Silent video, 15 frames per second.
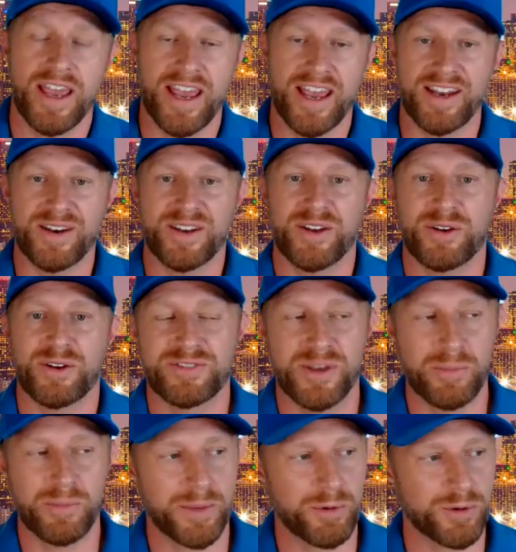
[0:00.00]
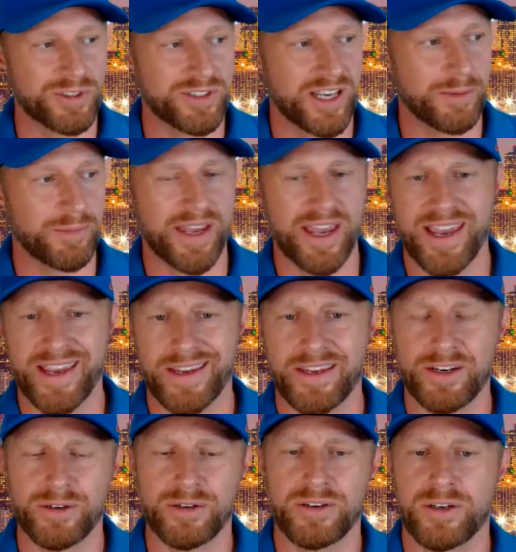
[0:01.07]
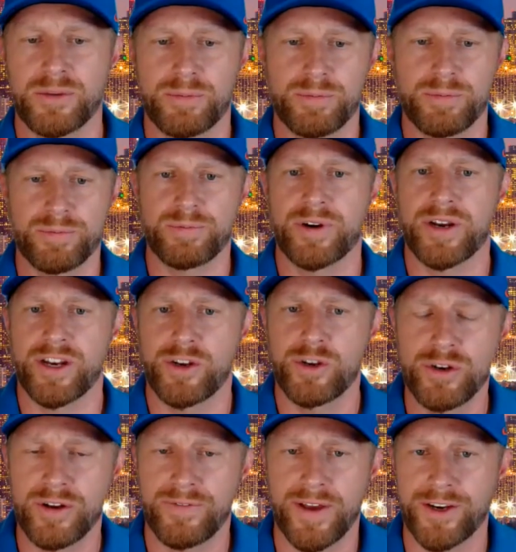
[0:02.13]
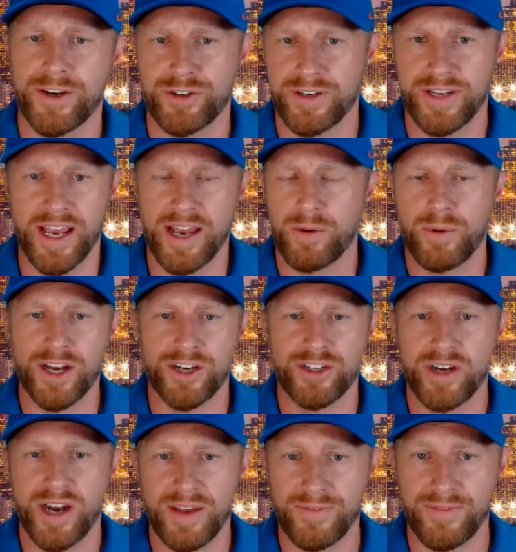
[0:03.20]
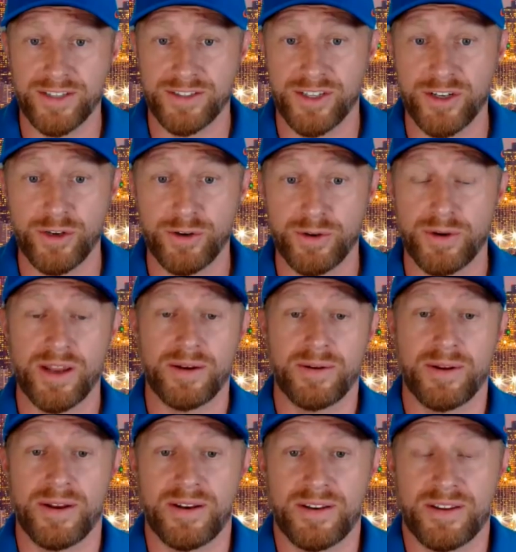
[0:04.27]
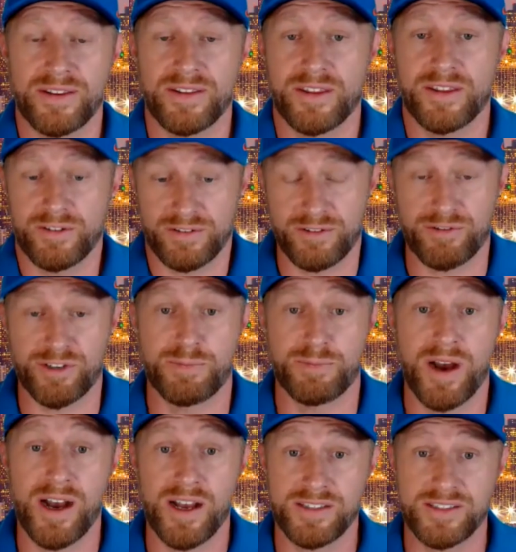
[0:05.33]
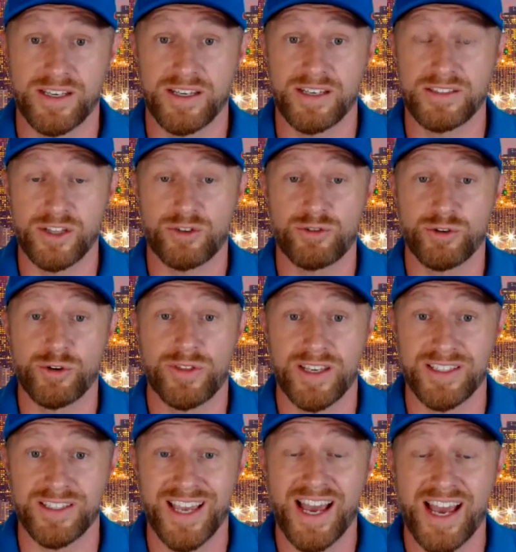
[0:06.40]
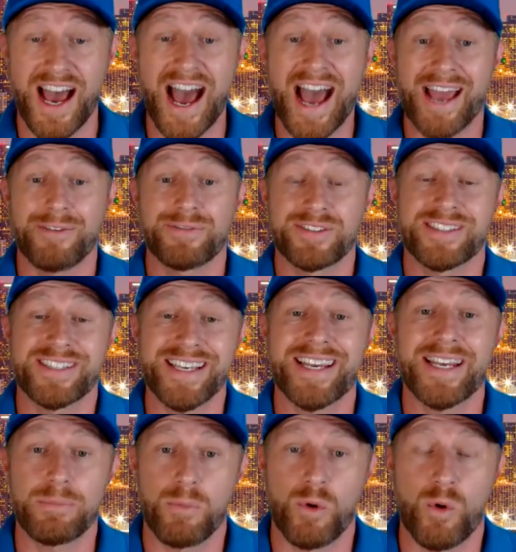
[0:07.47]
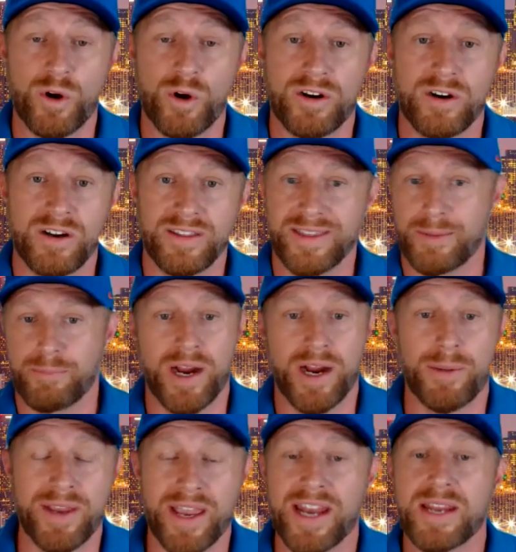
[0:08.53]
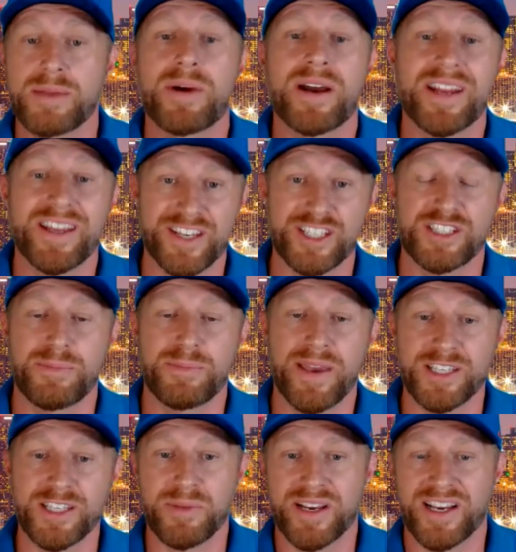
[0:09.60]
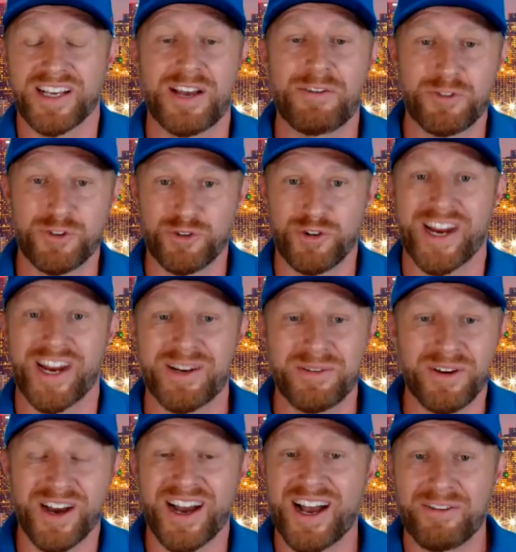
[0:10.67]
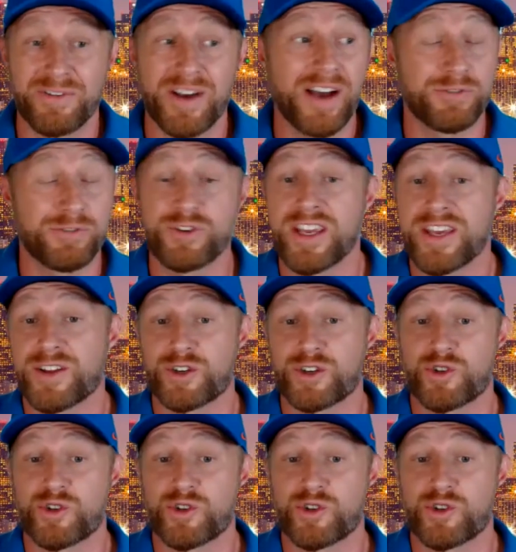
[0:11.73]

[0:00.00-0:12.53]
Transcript: And some people will say to me, "Hey, you're pretty new to venture debt. Why should I invest in you?" And the response is, the truth is, I've seen more than probably anybody in this space because I've either